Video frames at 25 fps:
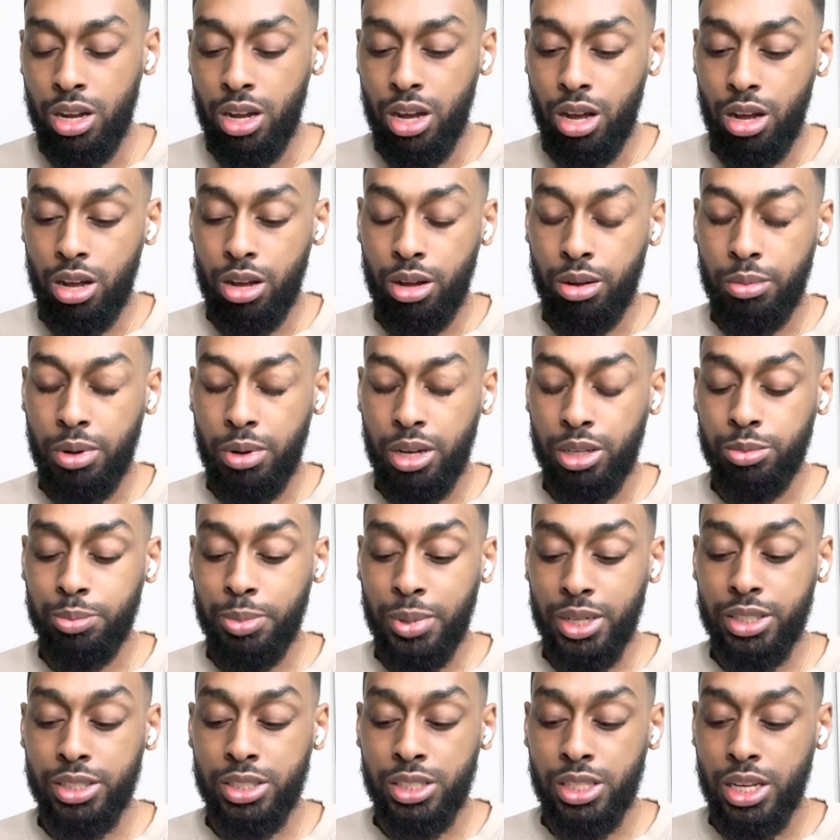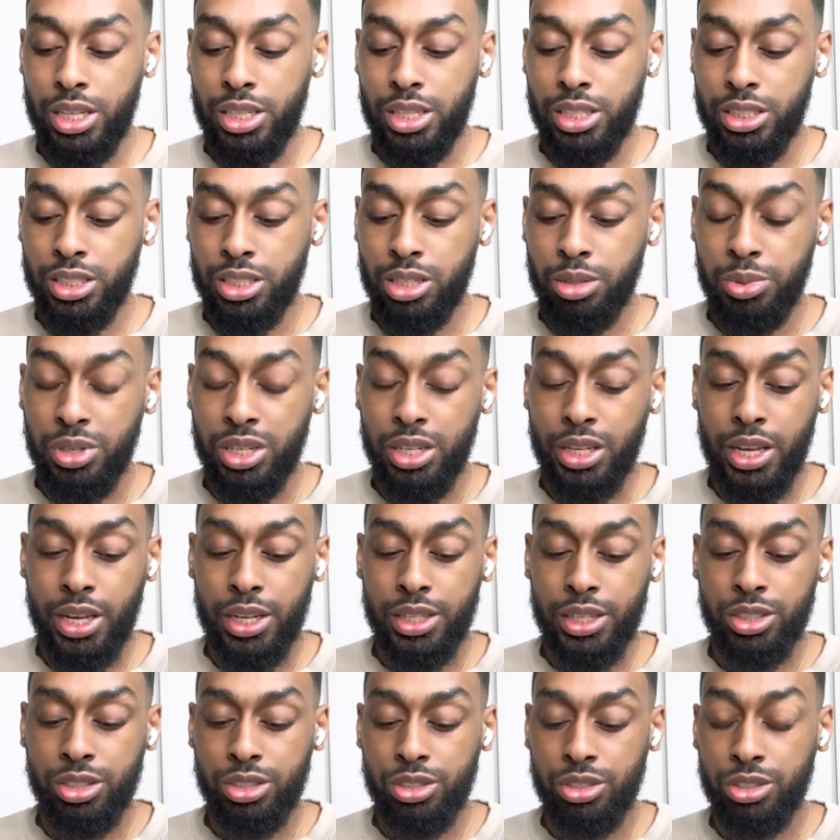Um, I was about to say this could be a
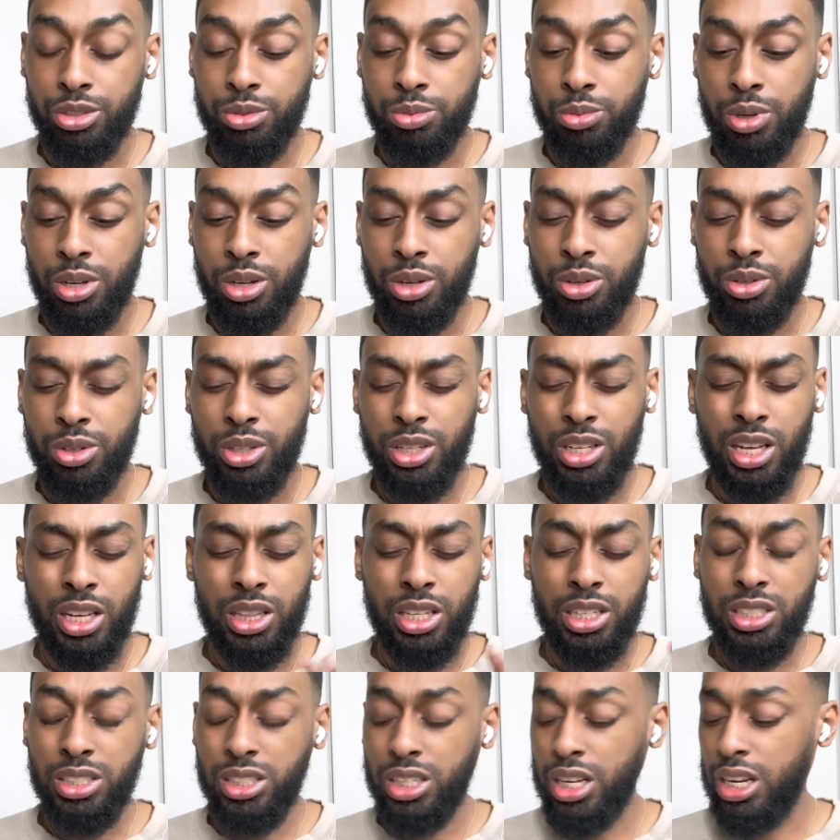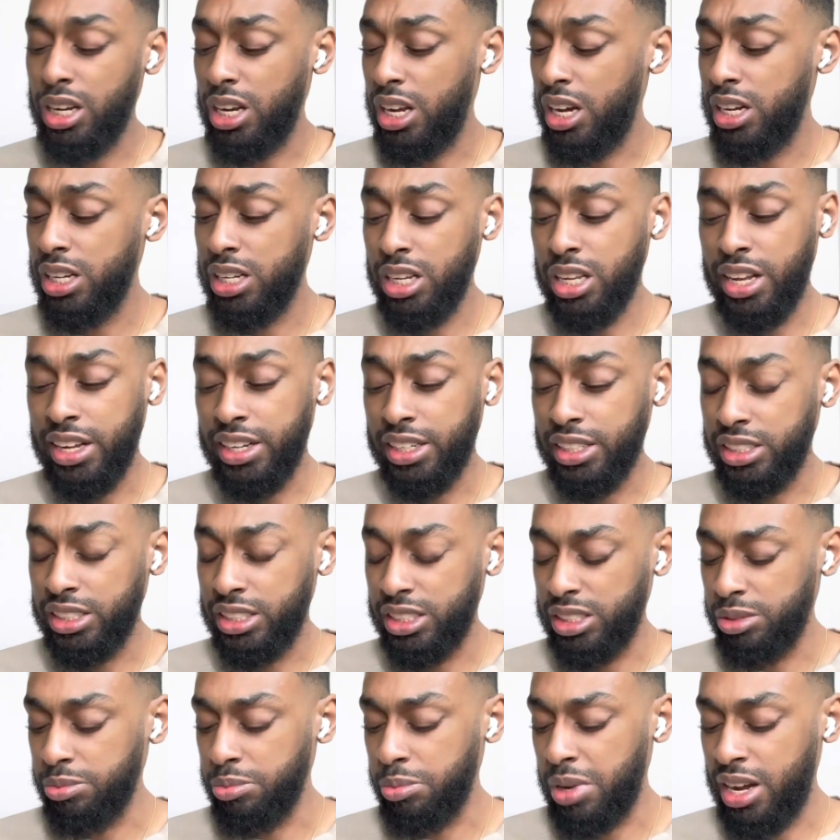cancer as well. Yeah, there's a lot of like
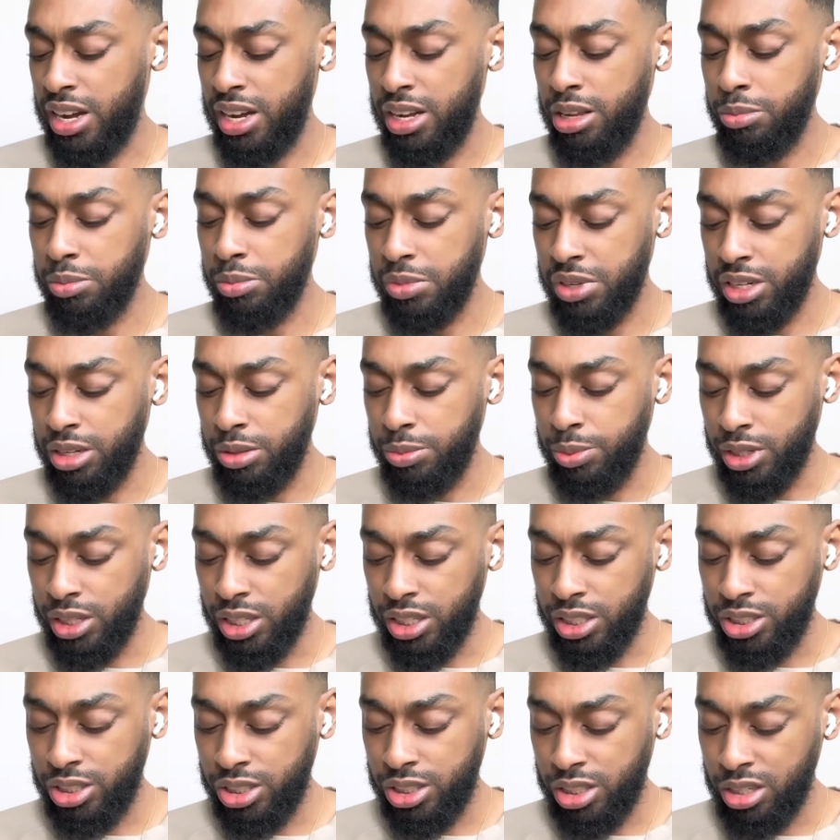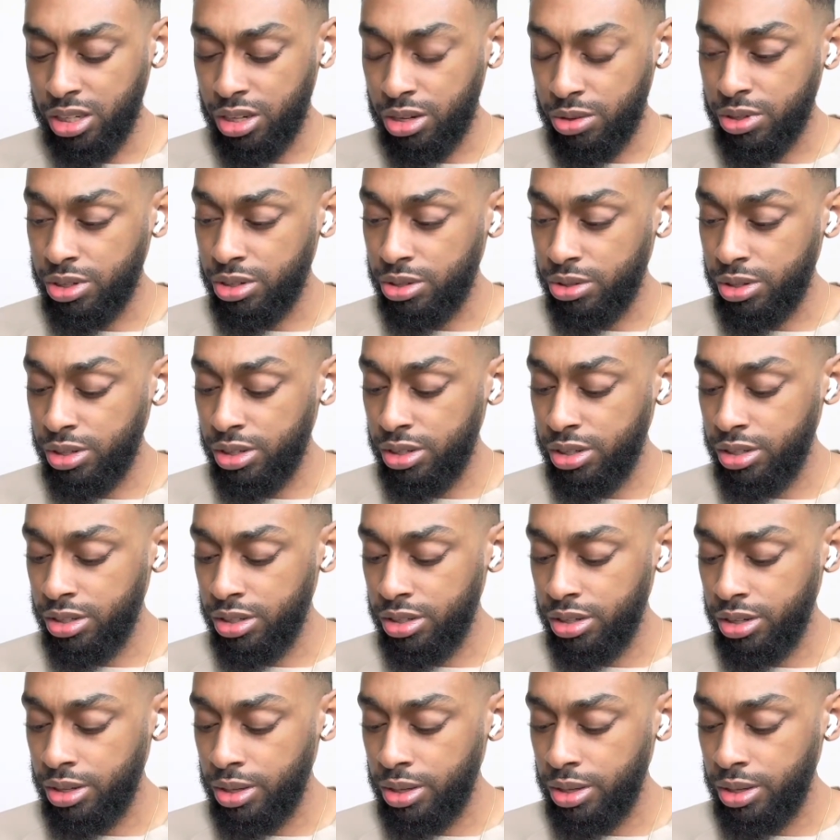just mind manipulation going on.